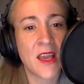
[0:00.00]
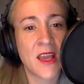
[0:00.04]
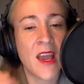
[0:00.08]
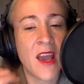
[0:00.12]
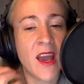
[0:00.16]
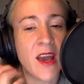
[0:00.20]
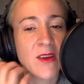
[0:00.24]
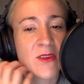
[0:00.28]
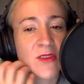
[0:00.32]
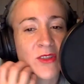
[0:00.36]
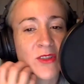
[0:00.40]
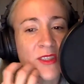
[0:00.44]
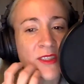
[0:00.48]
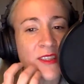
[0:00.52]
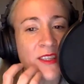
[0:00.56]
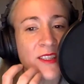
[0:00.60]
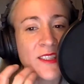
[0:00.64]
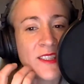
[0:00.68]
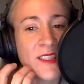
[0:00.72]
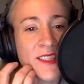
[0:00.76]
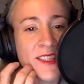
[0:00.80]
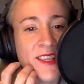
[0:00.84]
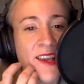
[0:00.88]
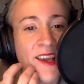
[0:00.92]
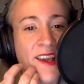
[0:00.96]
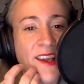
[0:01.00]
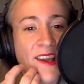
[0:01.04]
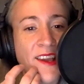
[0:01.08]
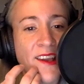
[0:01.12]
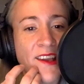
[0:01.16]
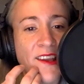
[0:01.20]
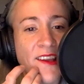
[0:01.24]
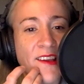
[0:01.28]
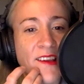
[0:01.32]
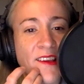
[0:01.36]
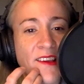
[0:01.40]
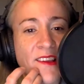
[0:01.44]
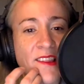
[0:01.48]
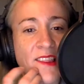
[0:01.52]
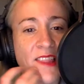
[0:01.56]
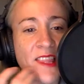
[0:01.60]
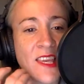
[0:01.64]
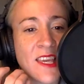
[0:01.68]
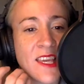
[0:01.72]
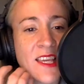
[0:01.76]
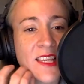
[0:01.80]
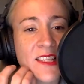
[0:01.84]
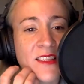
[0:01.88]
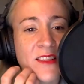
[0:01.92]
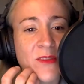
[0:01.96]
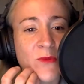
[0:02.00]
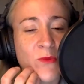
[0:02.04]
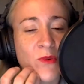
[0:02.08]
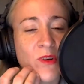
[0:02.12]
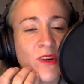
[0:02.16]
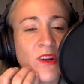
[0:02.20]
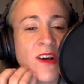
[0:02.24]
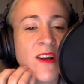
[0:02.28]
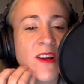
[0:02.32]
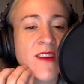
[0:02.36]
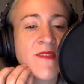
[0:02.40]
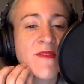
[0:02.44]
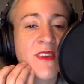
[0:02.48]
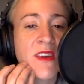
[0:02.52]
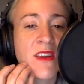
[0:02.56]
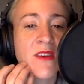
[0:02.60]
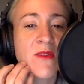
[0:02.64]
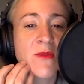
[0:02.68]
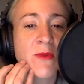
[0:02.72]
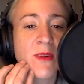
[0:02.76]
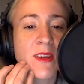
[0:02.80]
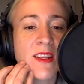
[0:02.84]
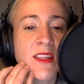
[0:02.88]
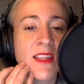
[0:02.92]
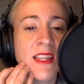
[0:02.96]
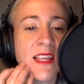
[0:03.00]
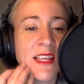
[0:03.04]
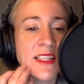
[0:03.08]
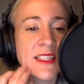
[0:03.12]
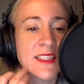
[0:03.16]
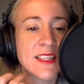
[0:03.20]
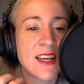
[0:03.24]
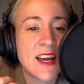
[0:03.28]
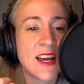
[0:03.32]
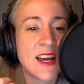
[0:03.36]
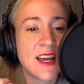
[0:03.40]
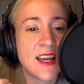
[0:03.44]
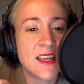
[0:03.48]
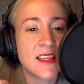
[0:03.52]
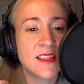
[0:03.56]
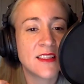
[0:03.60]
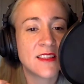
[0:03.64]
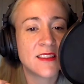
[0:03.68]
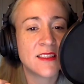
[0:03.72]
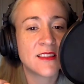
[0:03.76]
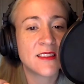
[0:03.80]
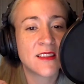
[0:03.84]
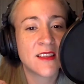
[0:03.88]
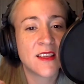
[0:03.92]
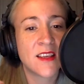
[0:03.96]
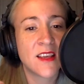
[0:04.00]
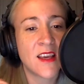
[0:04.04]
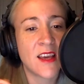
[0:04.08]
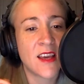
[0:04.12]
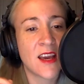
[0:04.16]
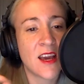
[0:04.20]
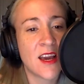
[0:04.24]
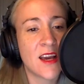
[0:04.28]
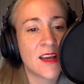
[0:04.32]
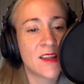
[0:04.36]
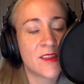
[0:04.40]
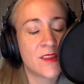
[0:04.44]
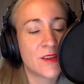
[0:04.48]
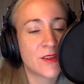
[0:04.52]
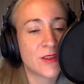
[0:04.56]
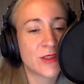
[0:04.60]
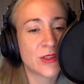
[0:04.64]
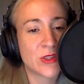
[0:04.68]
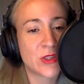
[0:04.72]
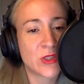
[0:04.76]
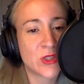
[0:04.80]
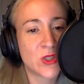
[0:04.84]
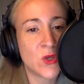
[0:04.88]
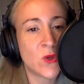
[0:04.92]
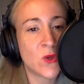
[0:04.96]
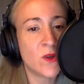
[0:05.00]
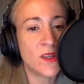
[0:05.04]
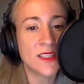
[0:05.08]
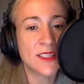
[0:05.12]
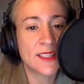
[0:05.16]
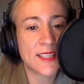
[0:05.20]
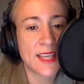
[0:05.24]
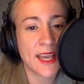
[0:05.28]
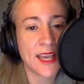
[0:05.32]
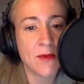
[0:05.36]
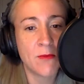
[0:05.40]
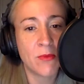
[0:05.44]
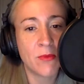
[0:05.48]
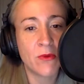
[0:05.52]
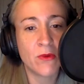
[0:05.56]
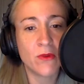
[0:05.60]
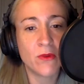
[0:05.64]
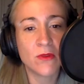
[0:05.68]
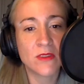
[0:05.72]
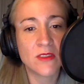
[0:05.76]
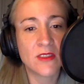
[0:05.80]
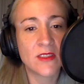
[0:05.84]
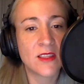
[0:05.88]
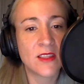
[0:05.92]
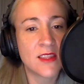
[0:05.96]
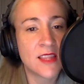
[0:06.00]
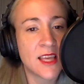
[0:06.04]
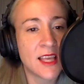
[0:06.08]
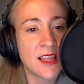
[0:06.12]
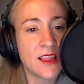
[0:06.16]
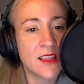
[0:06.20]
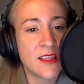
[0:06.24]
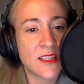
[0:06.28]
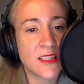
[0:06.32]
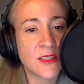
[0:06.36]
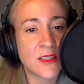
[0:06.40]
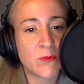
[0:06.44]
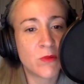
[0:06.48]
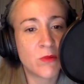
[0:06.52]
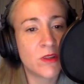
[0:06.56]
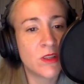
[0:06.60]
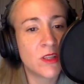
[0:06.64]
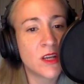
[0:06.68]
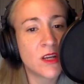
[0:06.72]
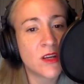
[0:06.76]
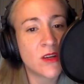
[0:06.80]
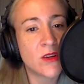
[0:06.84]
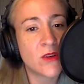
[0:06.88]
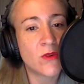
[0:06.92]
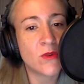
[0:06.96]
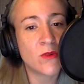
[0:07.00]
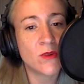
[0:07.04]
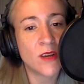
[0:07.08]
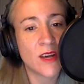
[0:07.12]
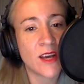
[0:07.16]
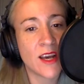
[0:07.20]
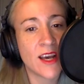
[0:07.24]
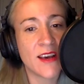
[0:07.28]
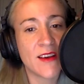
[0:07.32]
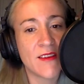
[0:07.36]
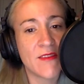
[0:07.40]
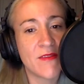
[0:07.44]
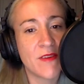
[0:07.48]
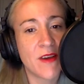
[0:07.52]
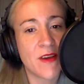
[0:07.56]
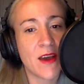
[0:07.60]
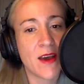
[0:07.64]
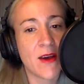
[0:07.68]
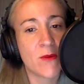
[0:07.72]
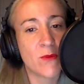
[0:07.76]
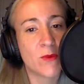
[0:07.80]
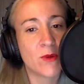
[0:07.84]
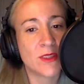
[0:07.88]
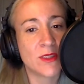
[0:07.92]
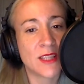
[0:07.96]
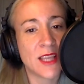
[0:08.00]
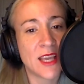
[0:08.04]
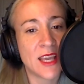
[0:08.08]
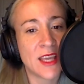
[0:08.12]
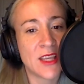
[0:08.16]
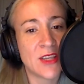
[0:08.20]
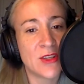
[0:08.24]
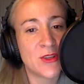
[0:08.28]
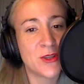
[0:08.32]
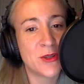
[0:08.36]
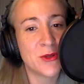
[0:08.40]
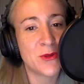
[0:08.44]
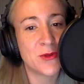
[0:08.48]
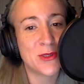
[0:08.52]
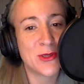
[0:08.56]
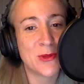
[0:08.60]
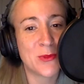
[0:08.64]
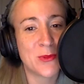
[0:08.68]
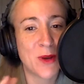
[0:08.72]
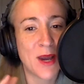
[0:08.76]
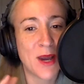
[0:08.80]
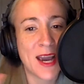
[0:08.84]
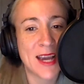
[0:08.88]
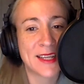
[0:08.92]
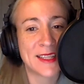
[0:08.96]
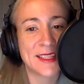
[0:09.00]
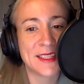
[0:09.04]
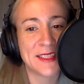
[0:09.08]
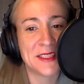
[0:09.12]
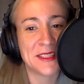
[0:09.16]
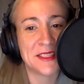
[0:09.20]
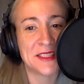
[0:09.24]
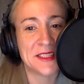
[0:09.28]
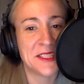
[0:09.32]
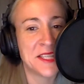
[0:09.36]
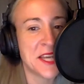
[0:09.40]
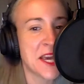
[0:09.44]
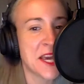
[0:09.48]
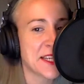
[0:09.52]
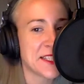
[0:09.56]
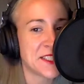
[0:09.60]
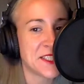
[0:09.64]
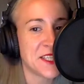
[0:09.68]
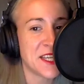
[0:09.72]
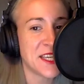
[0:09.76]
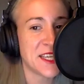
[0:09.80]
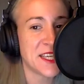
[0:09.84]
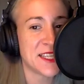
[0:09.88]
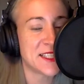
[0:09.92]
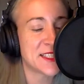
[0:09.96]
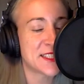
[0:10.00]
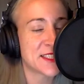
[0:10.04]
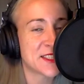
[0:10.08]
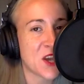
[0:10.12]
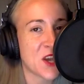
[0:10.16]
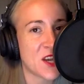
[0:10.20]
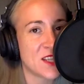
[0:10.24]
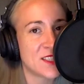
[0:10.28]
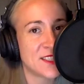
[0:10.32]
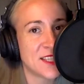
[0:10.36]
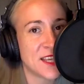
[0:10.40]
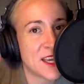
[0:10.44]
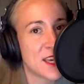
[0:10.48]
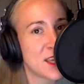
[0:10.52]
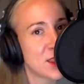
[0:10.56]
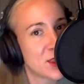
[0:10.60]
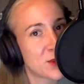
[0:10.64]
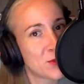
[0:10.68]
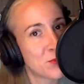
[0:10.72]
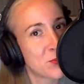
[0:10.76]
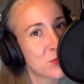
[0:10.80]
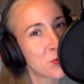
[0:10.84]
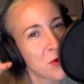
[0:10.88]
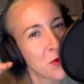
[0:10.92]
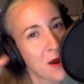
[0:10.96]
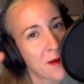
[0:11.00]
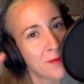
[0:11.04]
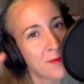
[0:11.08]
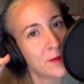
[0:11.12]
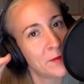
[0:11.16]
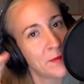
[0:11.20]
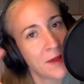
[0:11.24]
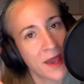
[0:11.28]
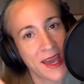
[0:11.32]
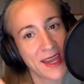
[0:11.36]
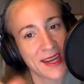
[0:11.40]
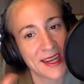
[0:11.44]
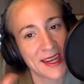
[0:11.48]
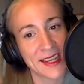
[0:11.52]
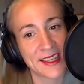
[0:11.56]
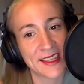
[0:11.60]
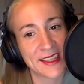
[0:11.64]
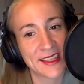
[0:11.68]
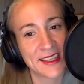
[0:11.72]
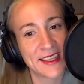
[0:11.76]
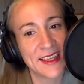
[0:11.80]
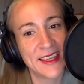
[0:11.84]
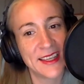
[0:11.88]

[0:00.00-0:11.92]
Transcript: I was just going to say we're not even going to read these guys. There's 2 examples that they list below of what they can do to practice detecting and discussing the problematic,